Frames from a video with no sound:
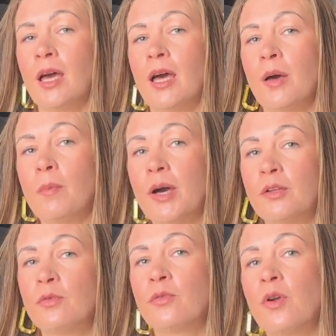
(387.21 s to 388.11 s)

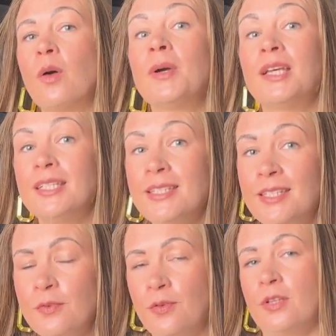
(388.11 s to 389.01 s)
but from a
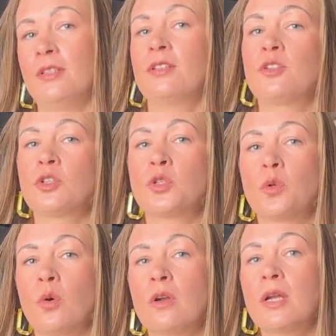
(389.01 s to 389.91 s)
different
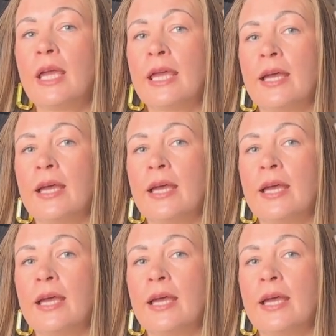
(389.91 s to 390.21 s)
store.